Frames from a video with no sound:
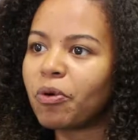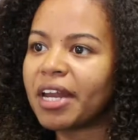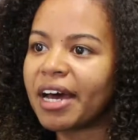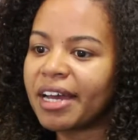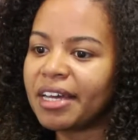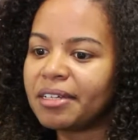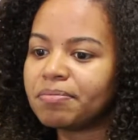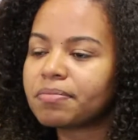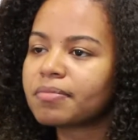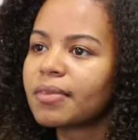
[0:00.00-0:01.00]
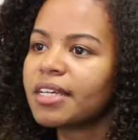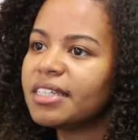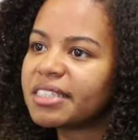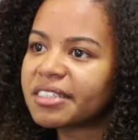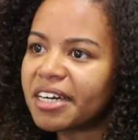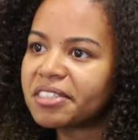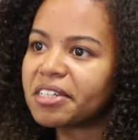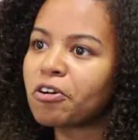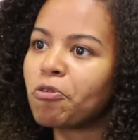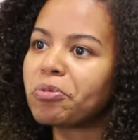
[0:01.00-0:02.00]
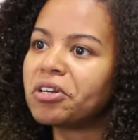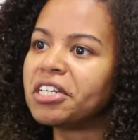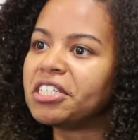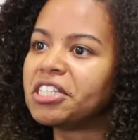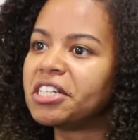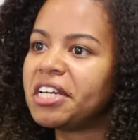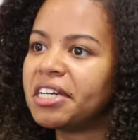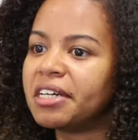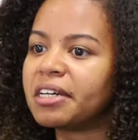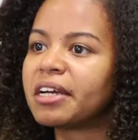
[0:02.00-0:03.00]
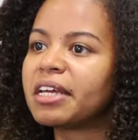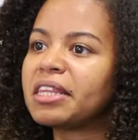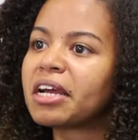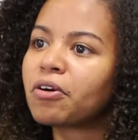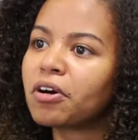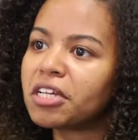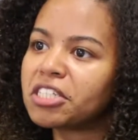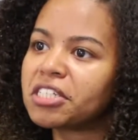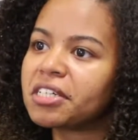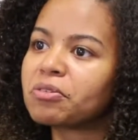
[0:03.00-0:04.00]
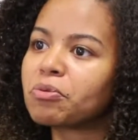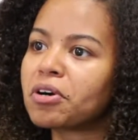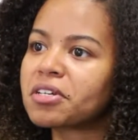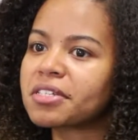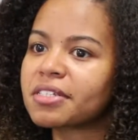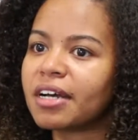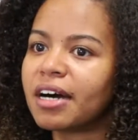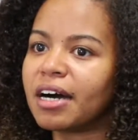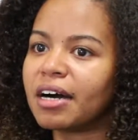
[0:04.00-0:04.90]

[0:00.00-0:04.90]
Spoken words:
When I started computer engineer in the college, it was